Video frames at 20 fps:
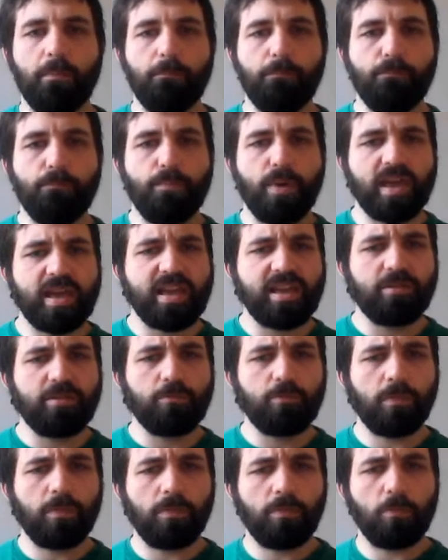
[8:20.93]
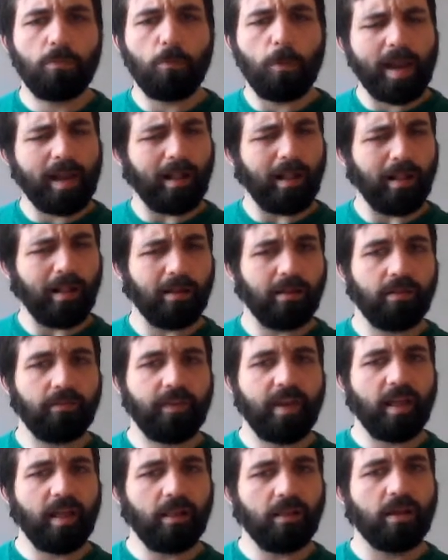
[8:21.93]
Bane
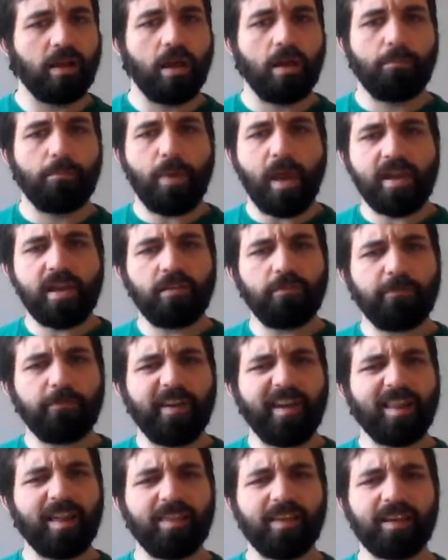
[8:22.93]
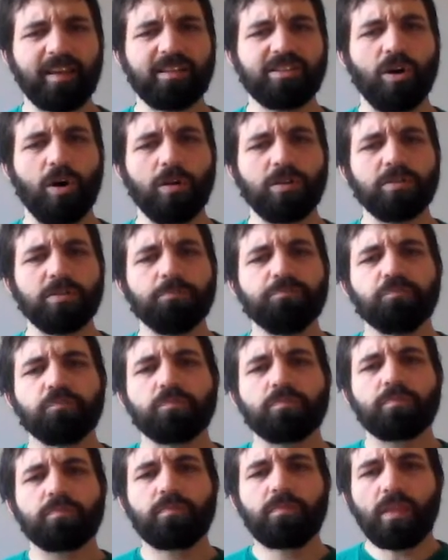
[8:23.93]
Veil, I think it's called.
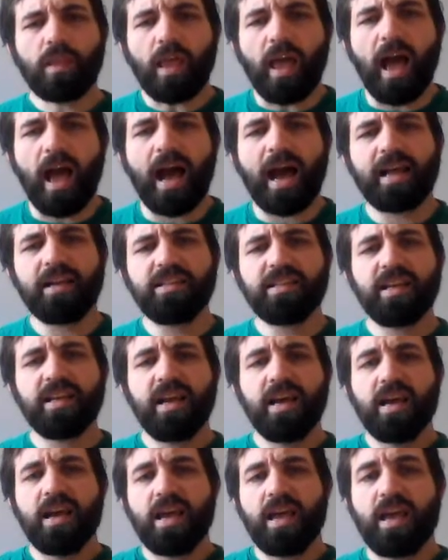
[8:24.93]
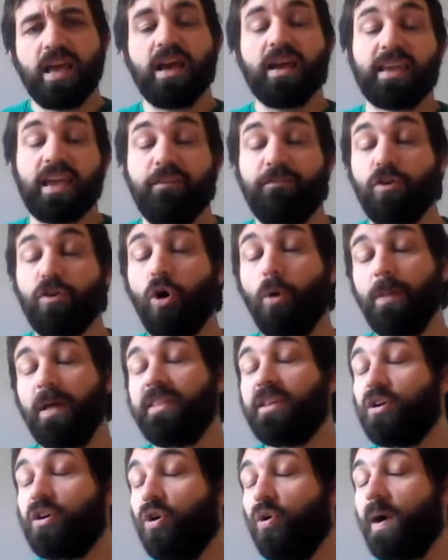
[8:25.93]
And if you're playing
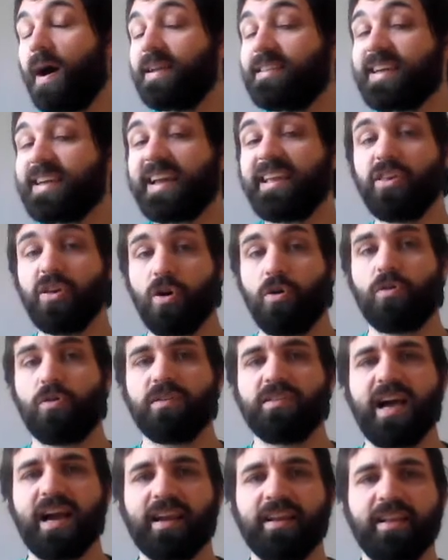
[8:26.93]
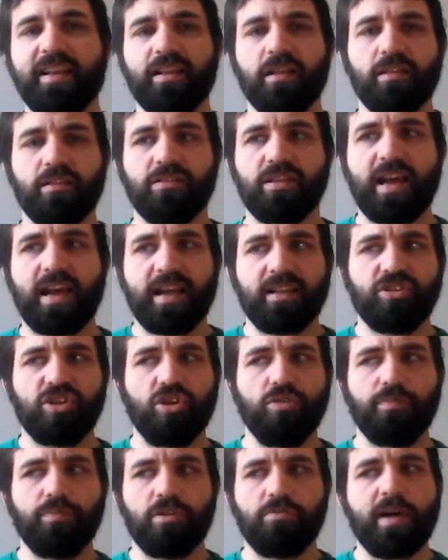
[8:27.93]
the go wide deck and you're attacking it at
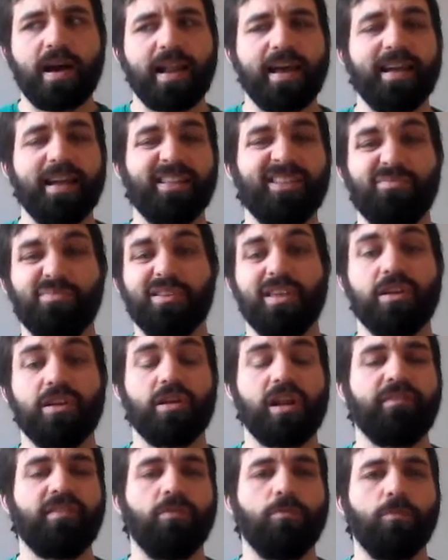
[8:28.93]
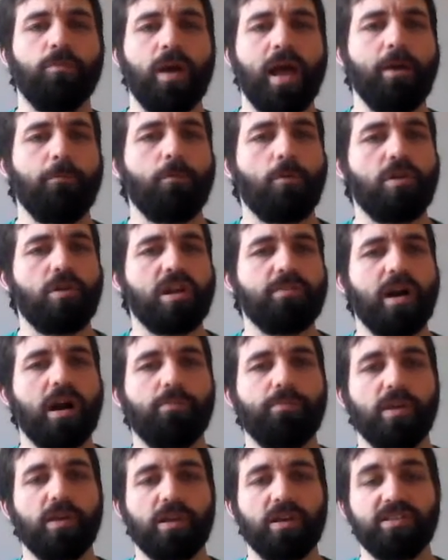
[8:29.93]
2 blue mana, it's something you're going to have to worry about,
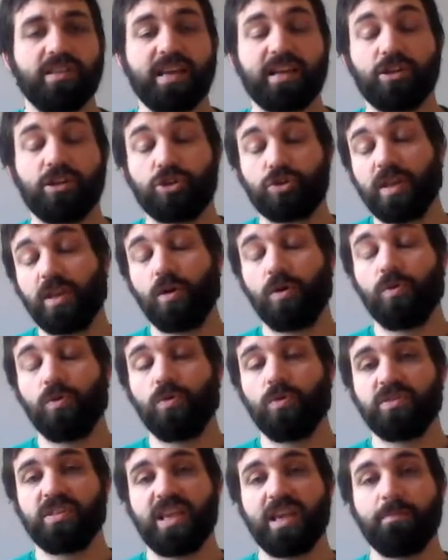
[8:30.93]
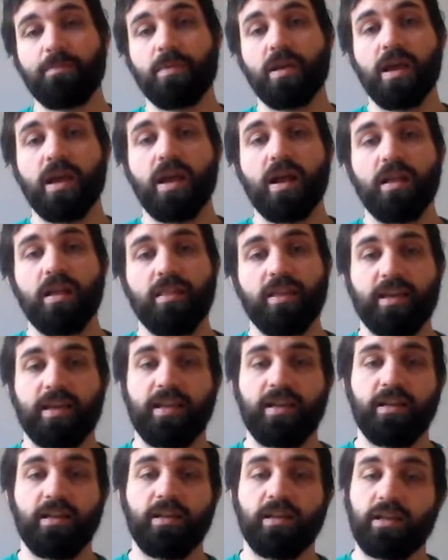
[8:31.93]
because they can shrink your whole team. They
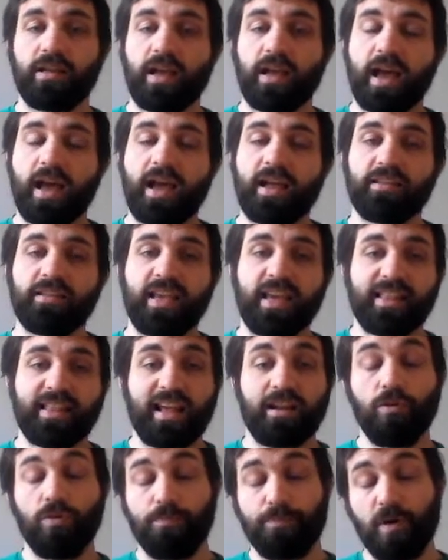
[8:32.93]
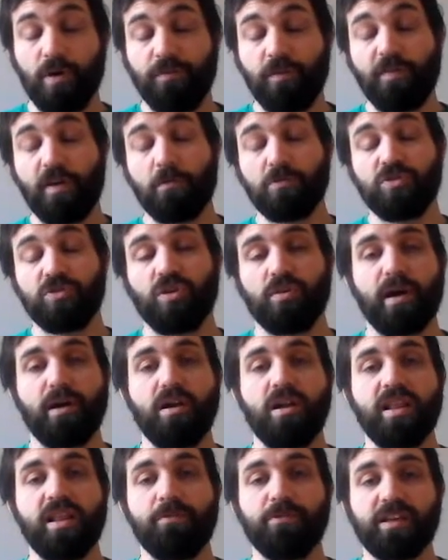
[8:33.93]
can take that buff off that we talked about
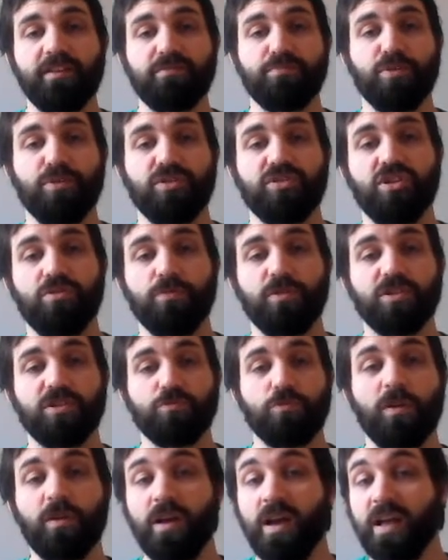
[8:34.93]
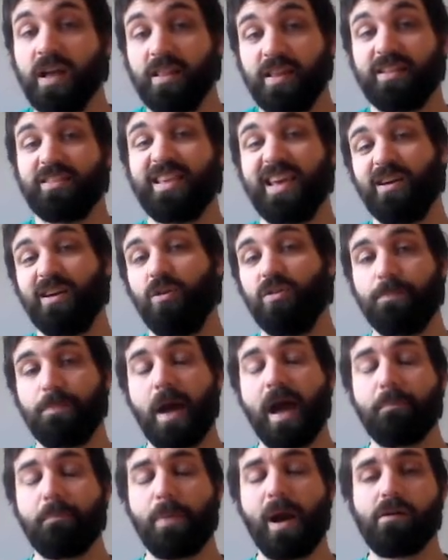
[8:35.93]
earlier, which gives +2/+1. They can take all the
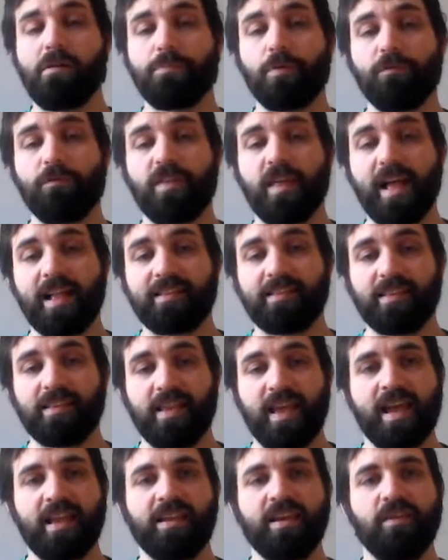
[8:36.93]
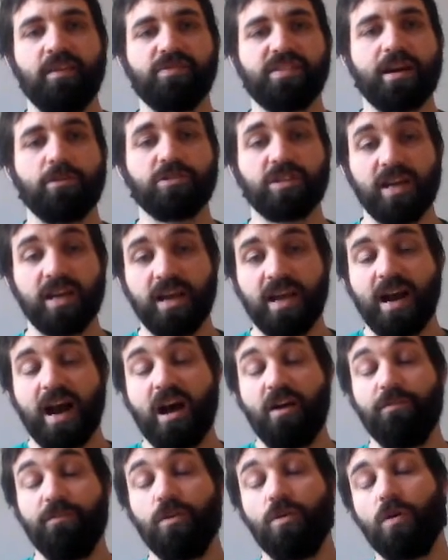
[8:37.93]
power buff that gives out. And
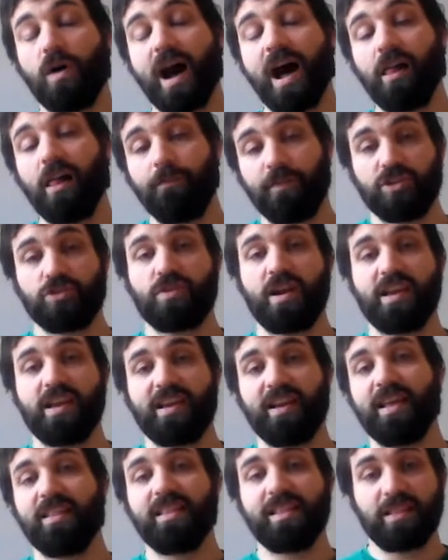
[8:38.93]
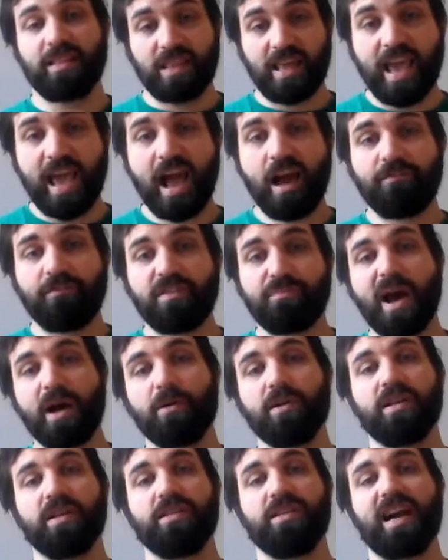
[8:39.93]
if you're alpha striking and they have the power
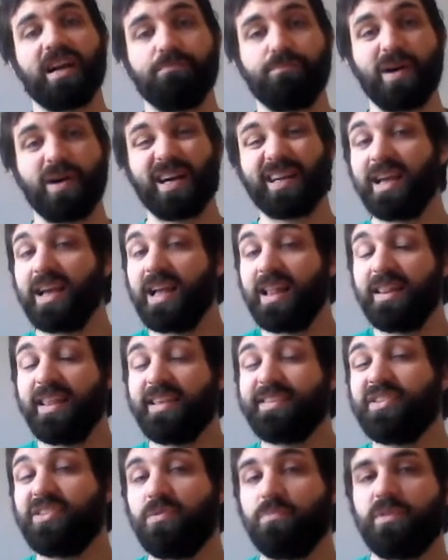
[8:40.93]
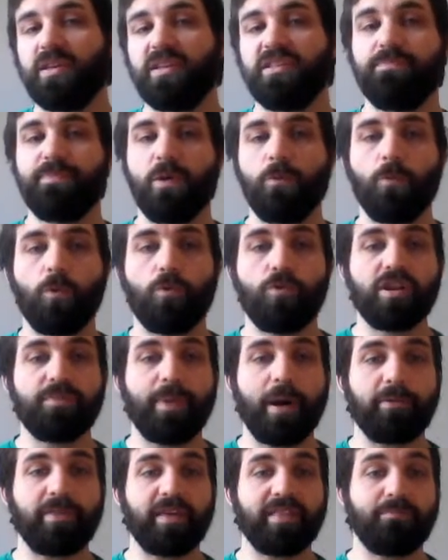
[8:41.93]
to attack back, this is something to be worried
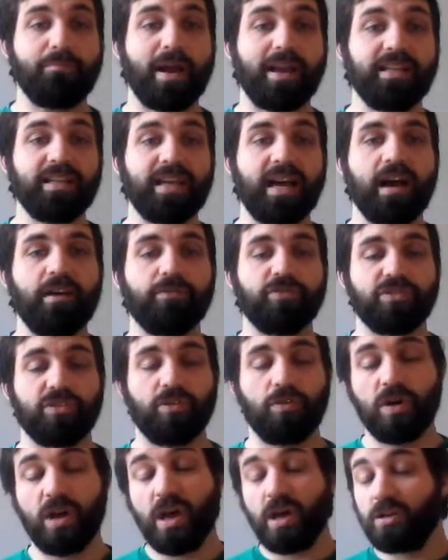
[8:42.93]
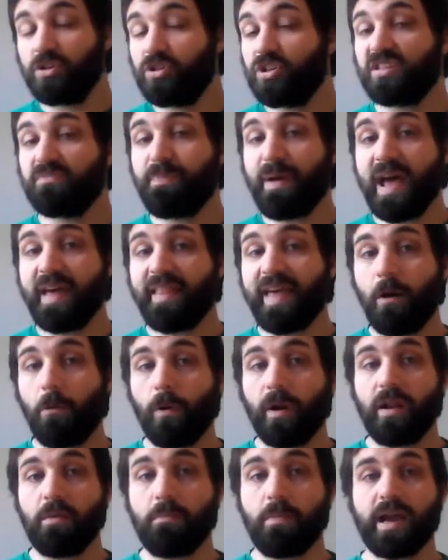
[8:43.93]
about that they might have. So just bear that one
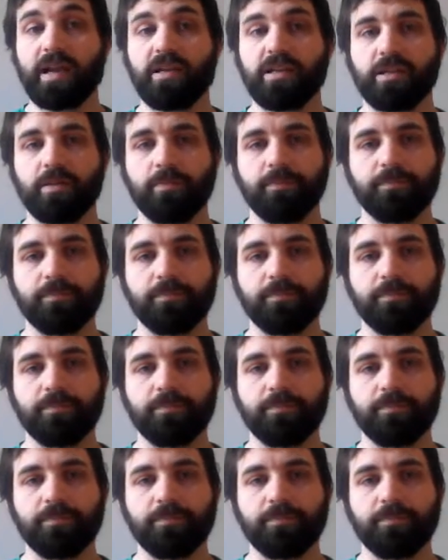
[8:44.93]
in mind.